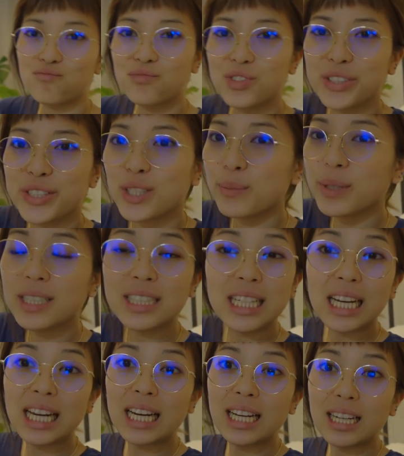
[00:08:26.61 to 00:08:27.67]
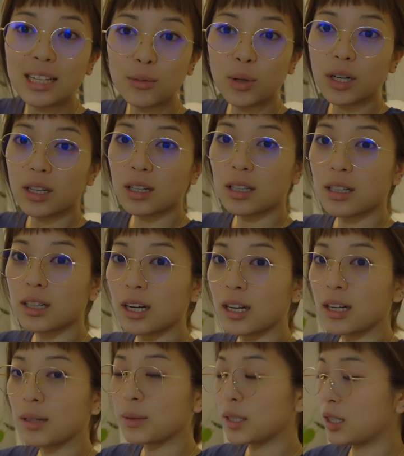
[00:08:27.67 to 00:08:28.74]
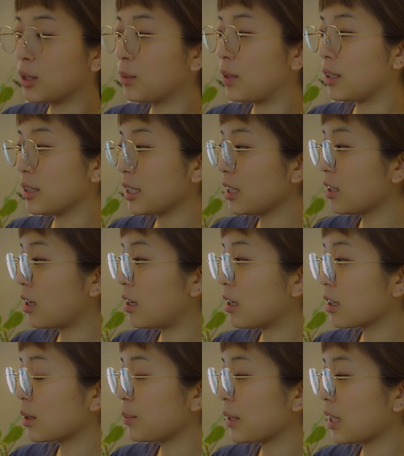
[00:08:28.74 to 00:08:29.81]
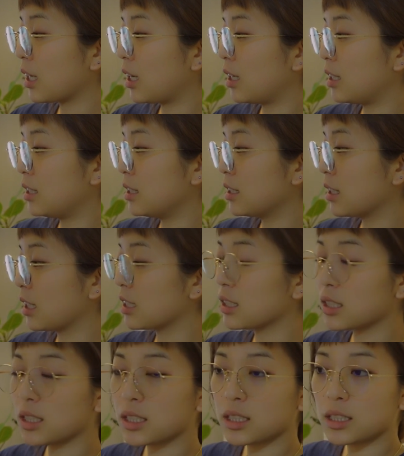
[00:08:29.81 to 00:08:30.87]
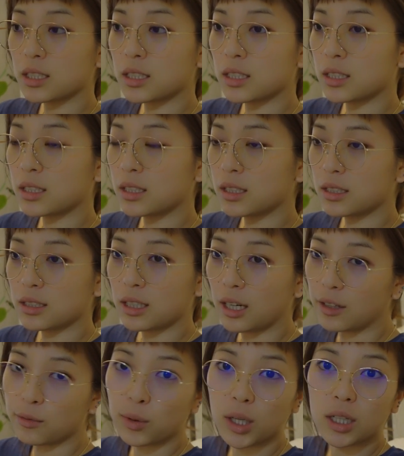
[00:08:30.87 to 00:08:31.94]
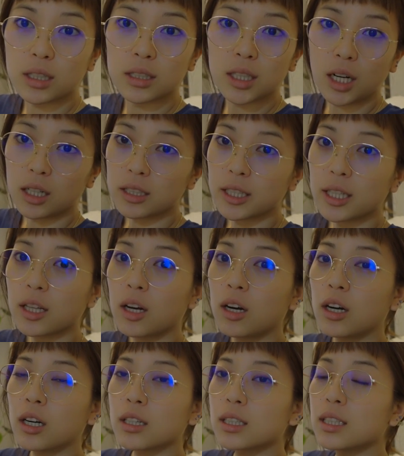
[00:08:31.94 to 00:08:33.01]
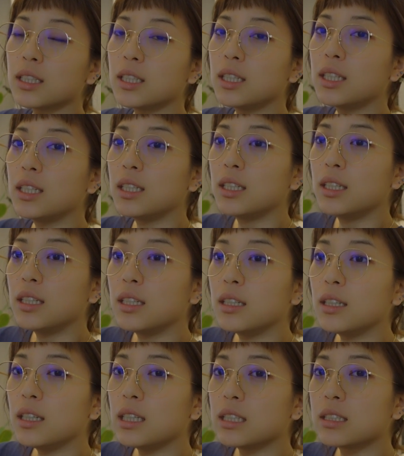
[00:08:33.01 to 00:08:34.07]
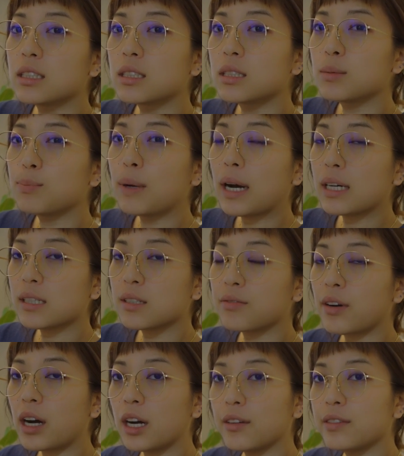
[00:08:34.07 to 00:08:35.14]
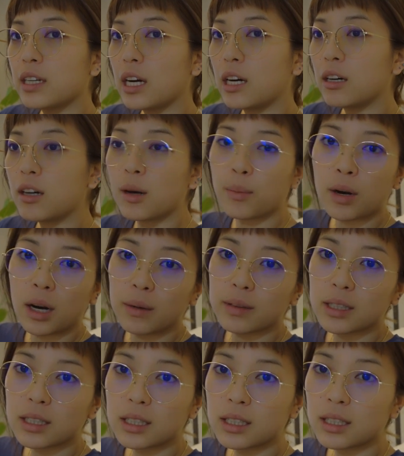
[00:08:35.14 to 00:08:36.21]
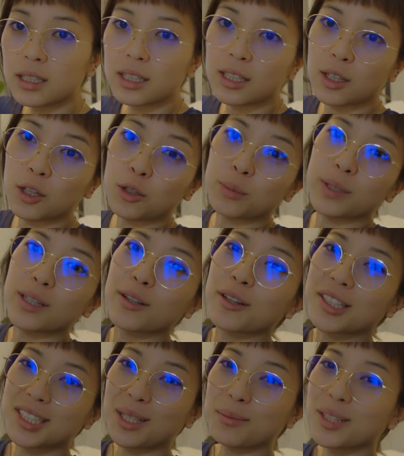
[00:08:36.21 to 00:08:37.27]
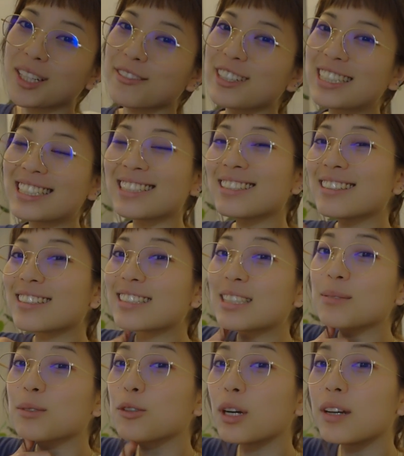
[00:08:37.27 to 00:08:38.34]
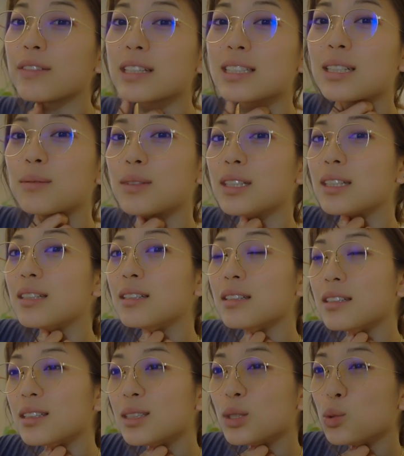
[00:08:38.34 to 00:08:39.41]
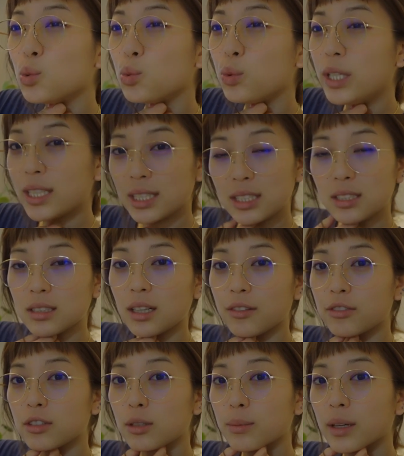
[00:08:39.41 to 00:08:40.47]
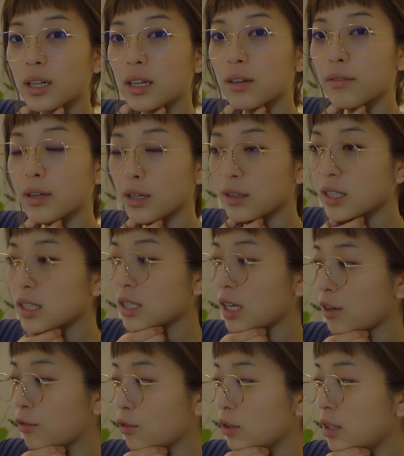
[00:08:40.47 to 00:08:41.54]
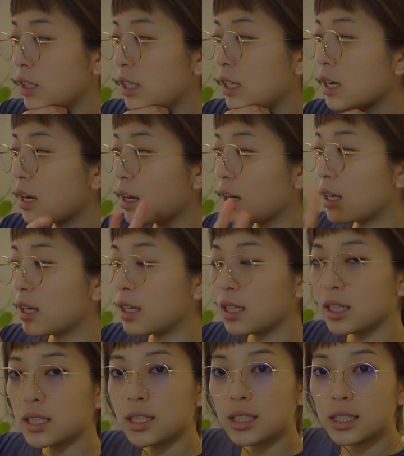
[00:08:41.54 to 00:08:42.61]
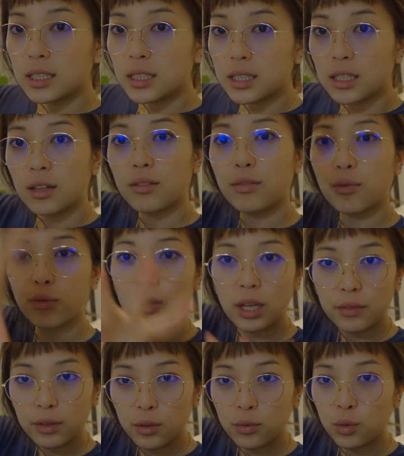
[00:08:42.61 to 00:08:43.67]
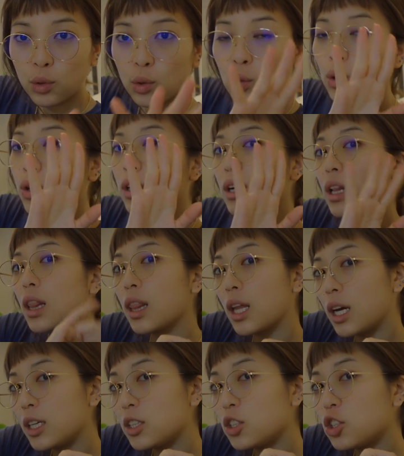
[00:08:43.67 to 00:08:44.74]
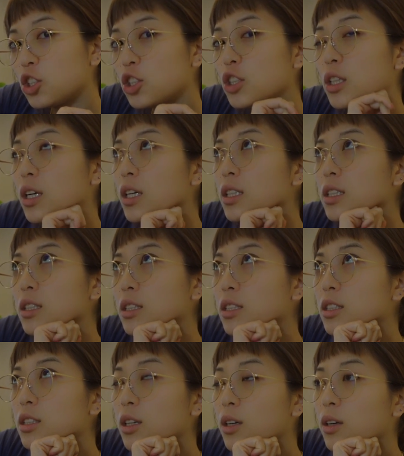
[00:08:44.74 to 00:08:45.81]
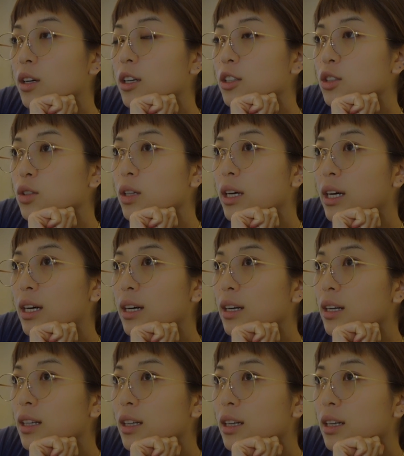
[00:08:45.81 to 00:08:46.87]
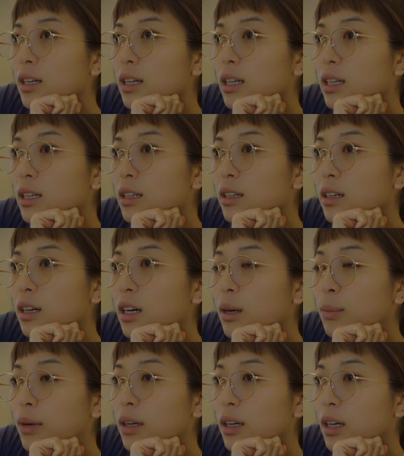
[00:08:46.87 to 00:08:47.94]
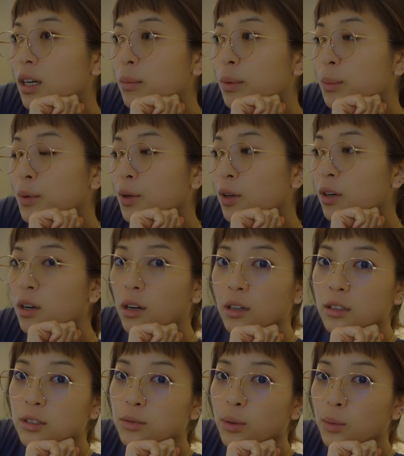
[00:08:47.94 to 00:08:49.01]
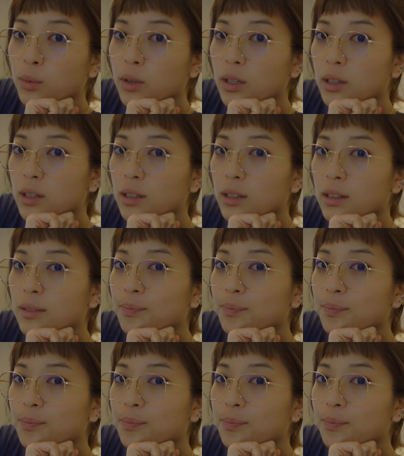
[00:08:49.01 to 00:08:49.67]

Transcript: it's gonna be a day where I'm home all day long because I have work all day long. It's past five now. I'll probably eat oatmeal or something for dinner because I'm craving something sweet after my very savory, flavorful lunch. So gonna do that and then hop on a couple more calls for work.